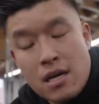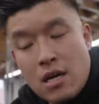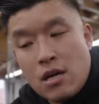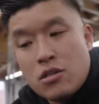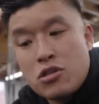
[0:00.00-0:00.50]

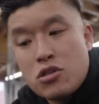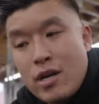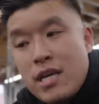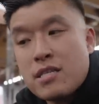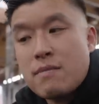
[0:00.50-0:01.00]

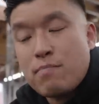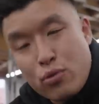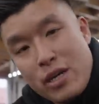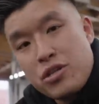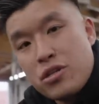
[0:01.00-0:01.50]
stress and
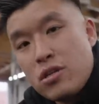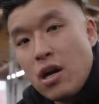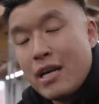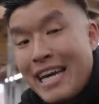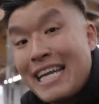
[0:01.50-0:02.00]
pressure
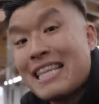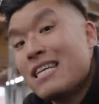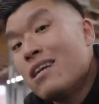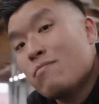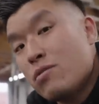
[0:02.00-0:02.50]
on hitting the
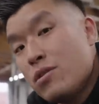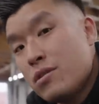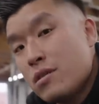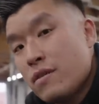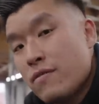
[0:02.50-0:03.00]
numbers